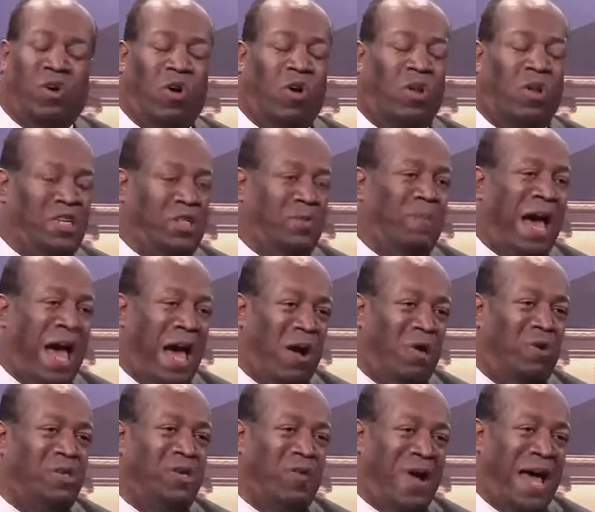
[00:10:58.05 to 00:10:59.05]
all these
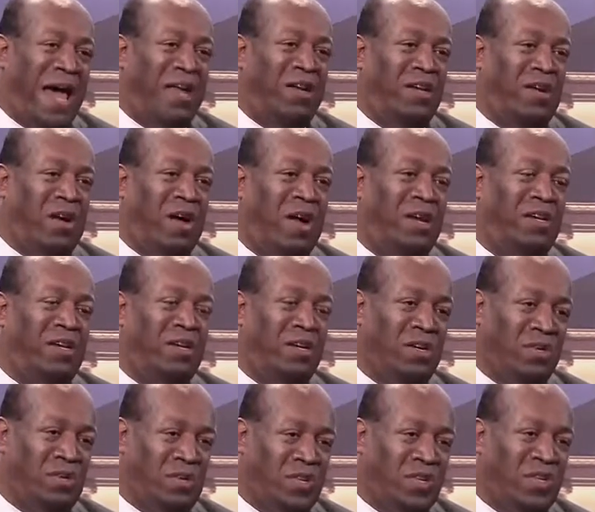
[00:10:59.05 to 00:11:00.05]
powers that were added on
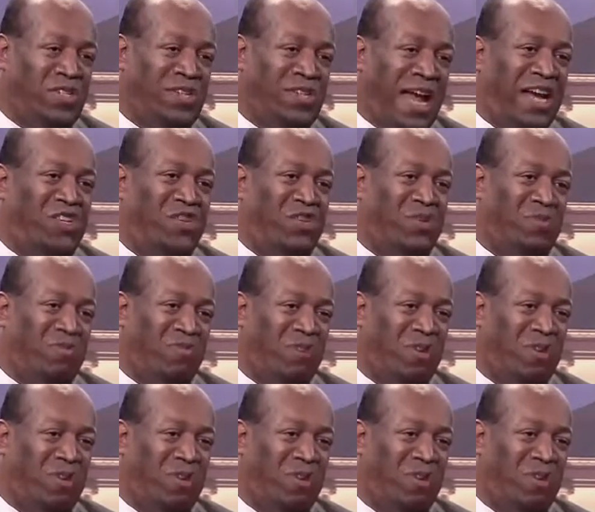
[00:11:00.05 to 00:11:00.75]
to the sanctions